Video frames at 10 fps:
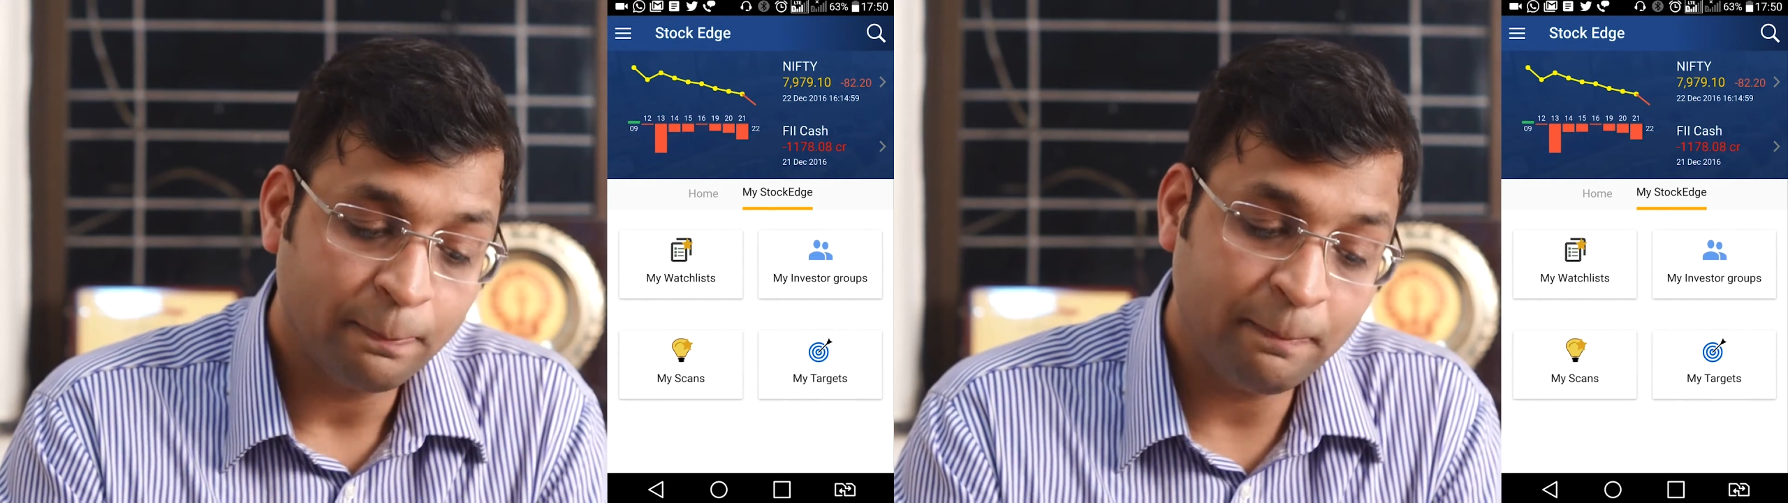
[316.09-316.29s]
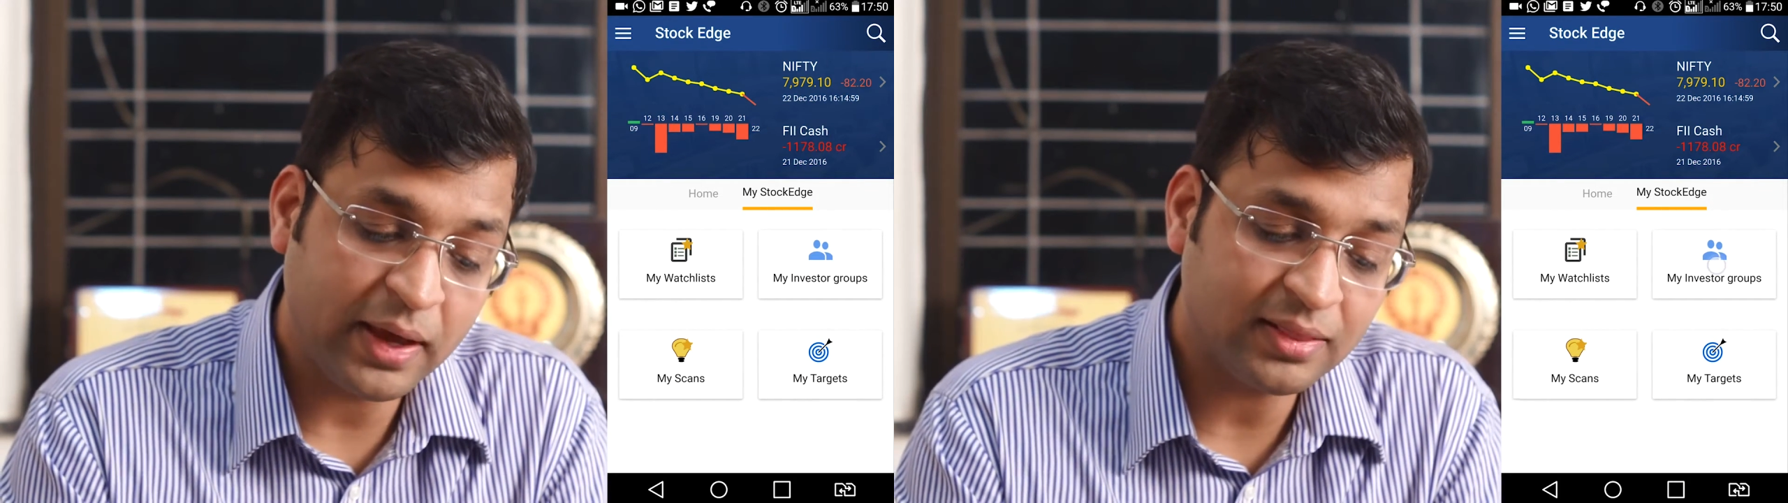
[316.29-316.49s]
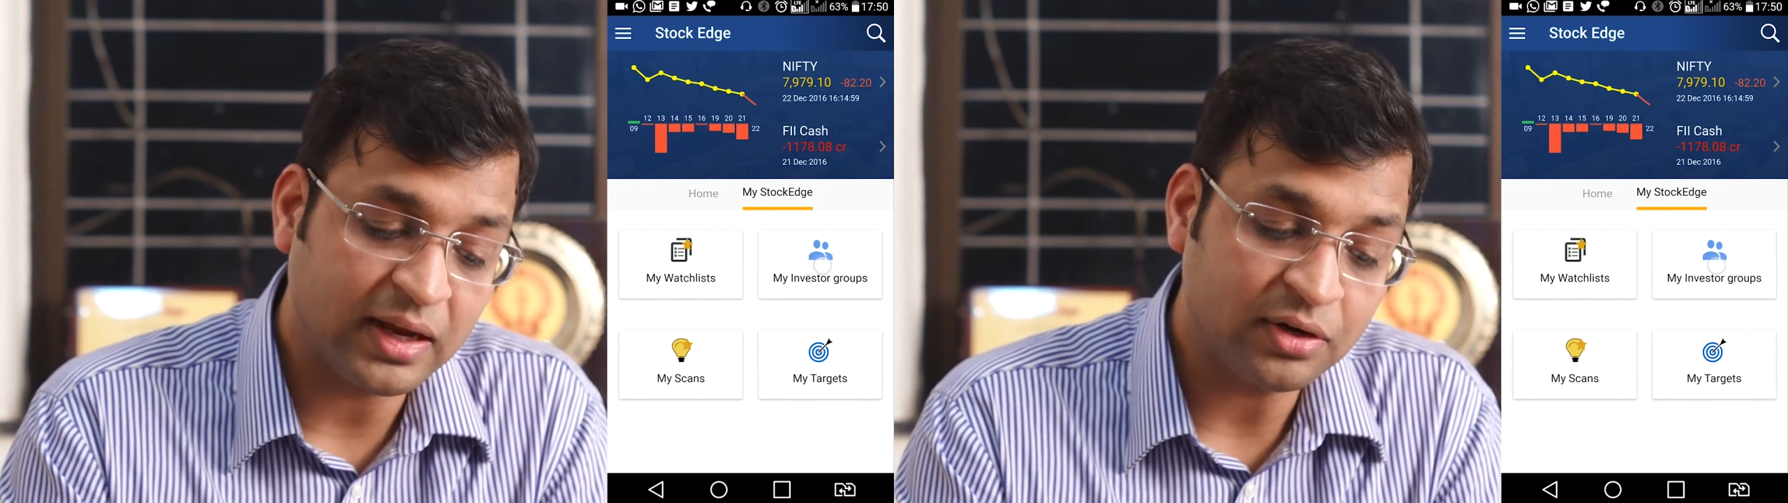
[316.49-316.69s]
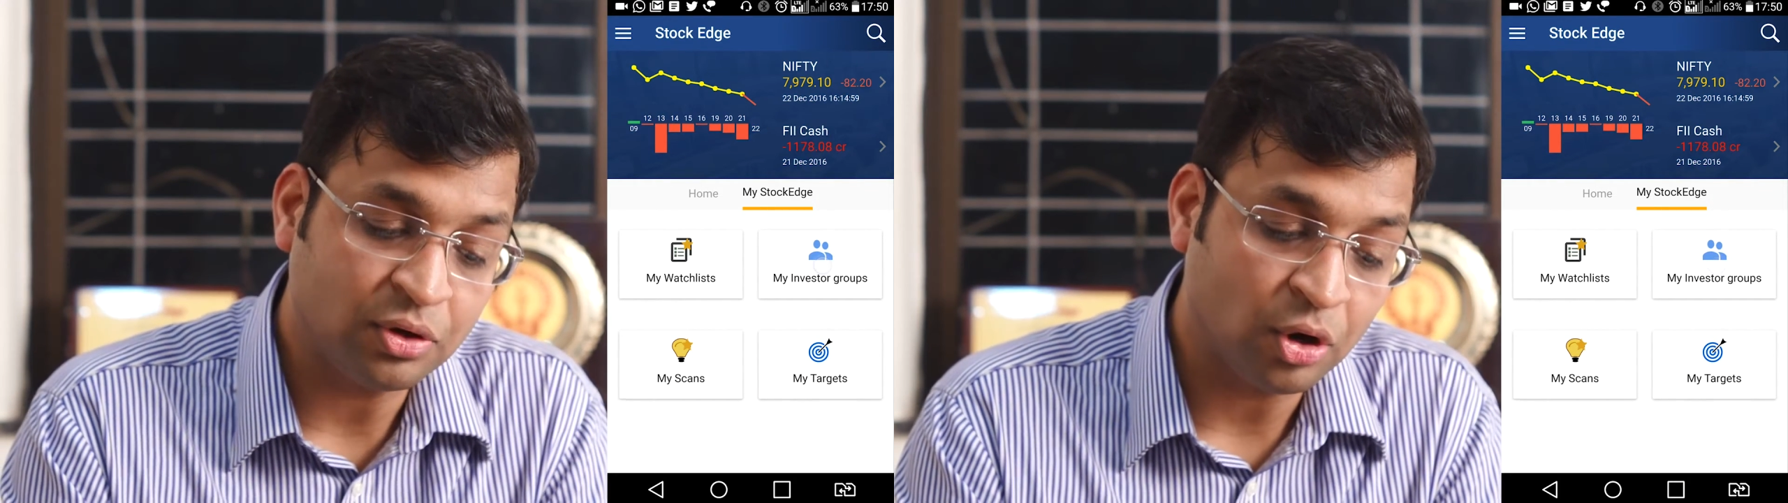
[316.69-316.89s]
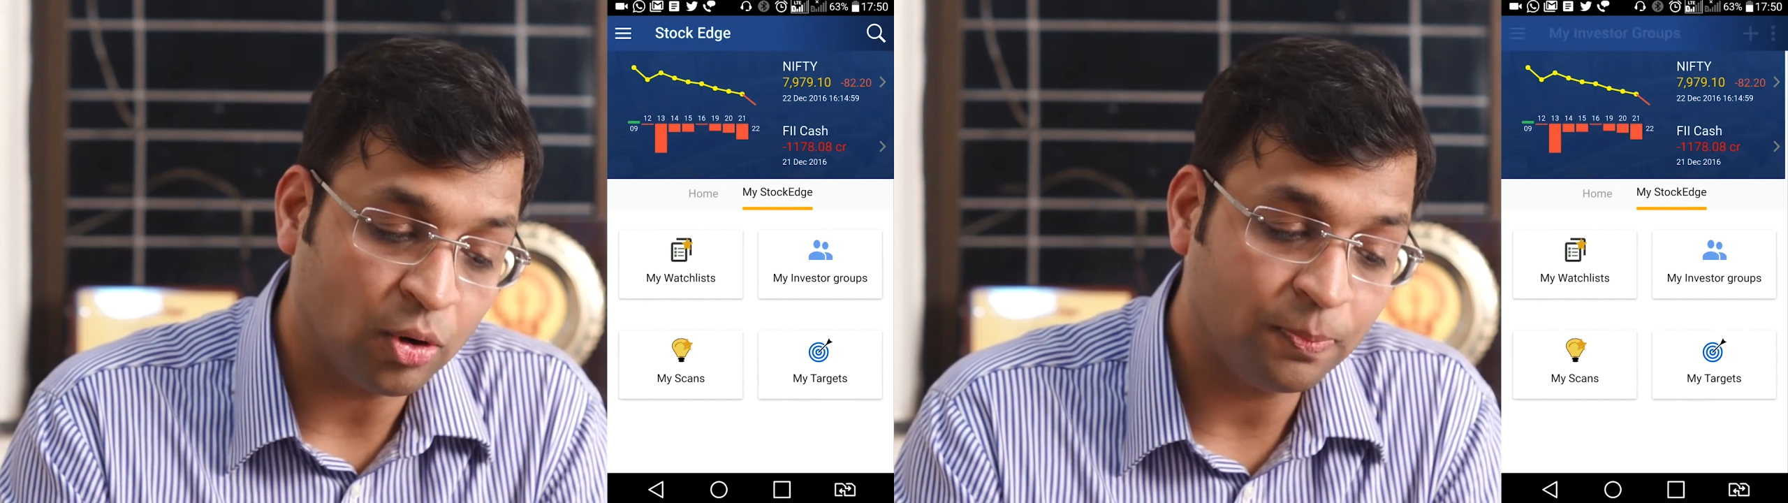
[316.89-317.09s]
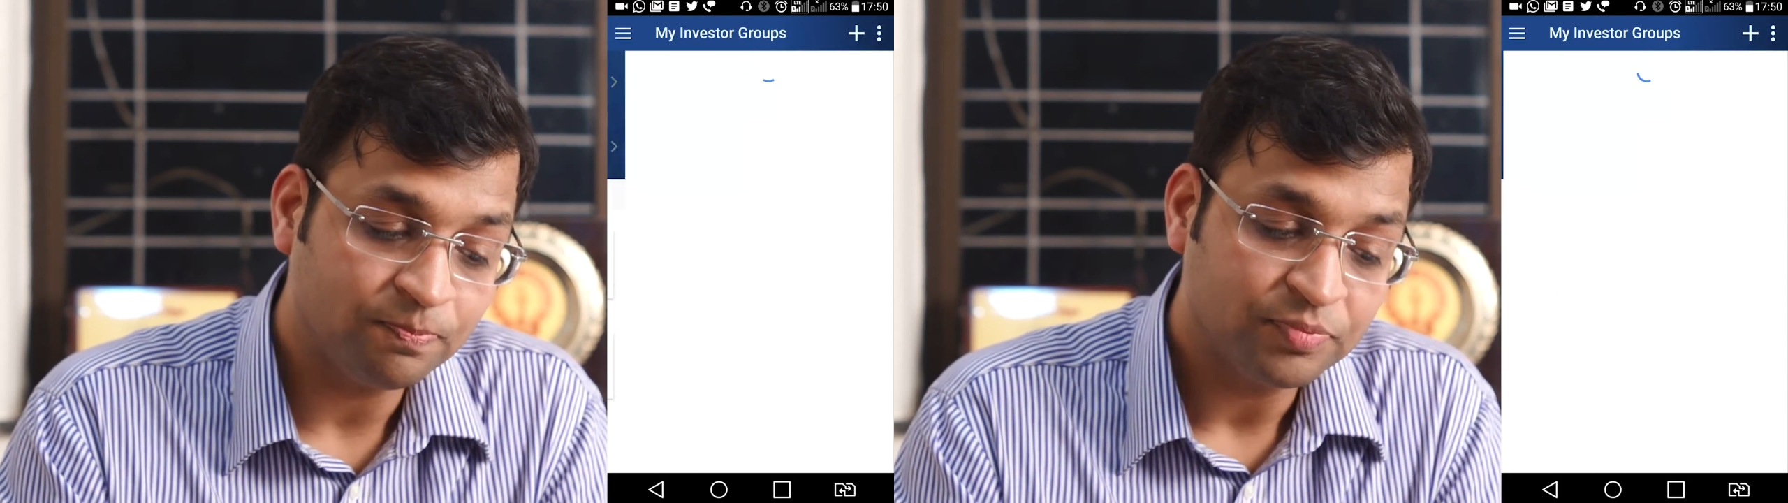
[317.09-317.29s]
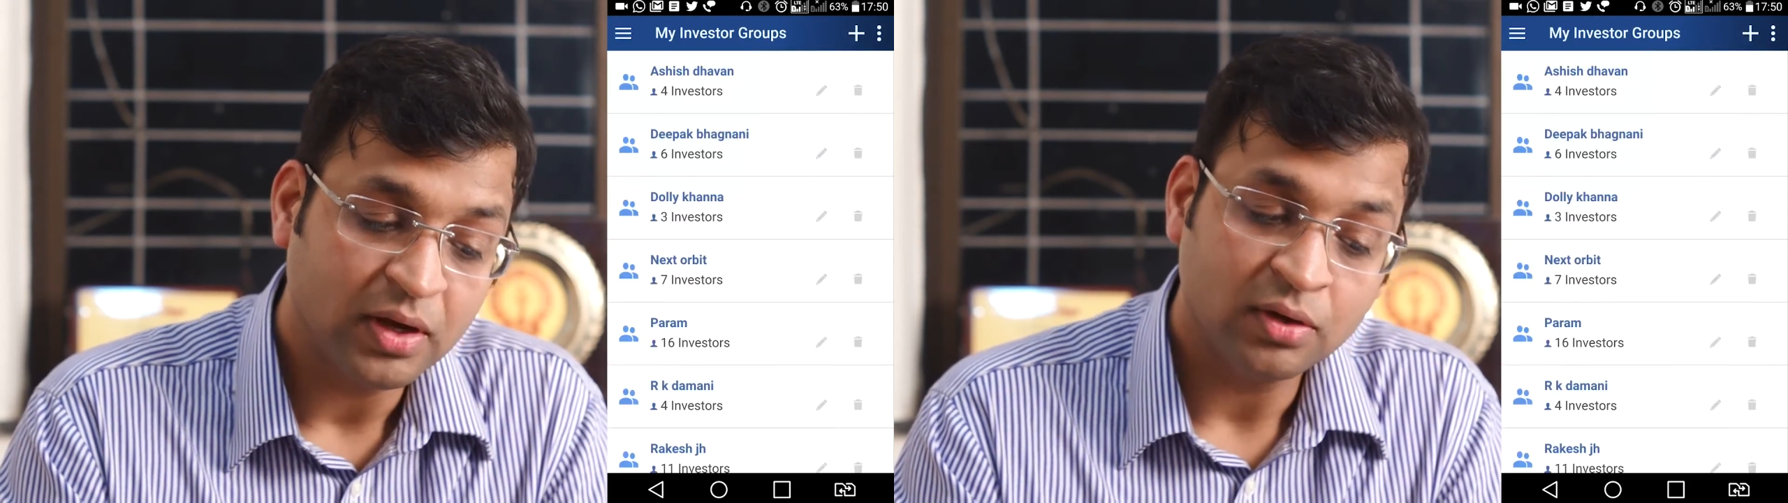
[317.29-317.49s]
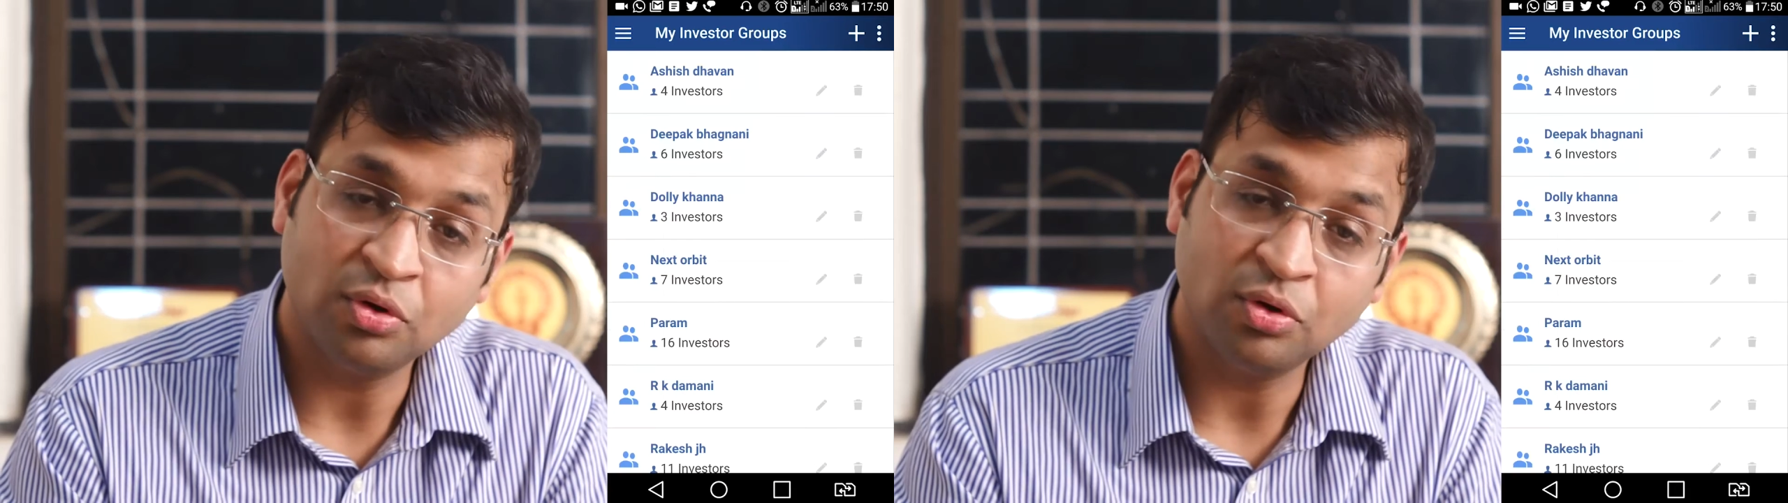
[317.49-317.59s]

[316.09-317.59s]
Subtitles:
make that group,